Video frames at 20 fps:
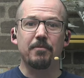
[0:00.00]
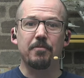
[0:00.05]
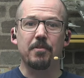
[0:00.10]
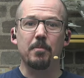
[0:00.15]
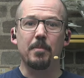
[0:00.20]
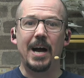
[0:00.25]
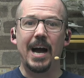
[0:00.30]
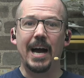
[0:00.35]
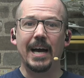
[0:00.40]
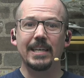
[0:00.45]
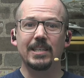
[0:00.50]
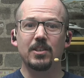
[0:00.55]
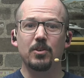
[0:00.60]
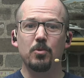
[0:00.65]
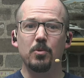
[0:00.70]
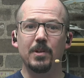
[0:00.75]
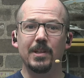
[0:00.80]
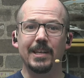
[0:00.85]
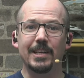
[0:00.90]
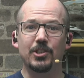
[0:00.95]
from high
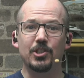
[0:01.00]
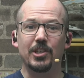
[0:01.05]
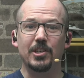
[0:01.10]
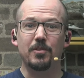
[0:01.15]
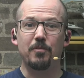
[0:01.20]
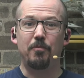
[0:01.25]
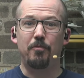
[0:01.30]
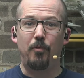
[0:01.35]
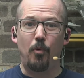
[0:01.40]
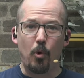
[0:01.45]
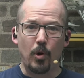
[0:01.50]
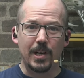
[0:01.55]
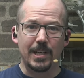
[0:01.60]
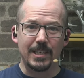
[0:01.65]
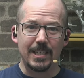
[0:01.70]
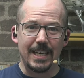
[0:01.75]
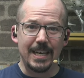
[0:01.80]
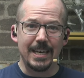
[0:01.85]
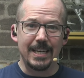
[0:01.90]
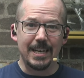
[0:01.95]
school at just
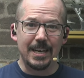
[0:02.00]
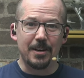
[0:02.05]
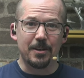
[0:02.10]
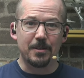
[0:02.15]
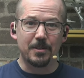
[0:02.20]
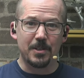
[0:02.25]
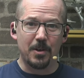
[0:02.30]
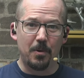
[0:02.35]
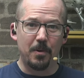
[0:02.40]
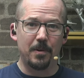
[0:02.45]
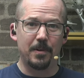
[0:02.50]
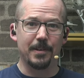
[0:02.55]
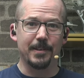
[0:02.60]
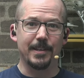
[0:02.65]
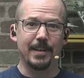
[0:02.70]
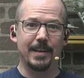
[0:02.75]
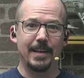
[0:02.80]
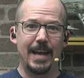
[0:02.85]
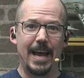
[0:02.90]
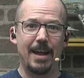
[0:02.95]
14 years
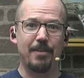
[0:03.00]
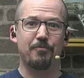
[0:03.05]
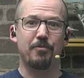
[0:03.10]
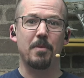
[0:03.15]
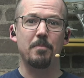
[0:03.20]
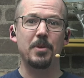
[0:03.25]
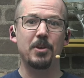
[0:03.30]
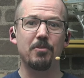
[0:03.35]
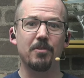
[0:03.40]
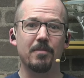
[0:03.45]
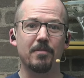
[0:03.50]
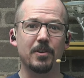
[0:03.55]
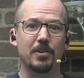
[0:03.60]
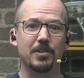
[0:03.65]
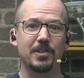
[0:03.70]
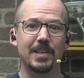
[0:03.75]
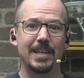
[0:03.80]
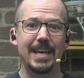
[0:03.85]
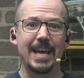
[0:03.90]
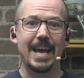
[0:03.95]
old and from
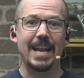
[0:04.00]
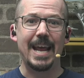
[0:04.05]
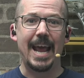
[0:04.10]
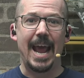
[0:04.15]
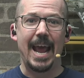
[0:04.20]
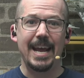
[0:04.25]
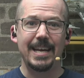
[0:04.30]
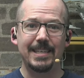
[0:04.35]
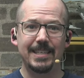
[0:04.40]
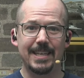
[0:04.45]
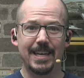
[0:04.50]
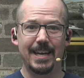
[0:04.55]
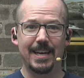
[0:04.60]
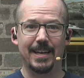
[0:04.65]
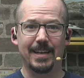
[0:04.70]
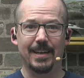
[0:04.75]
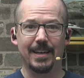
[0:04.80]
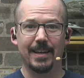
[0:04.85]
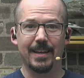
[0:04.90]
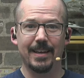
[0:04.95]
university at
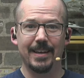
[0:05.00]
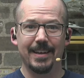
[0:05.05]
18.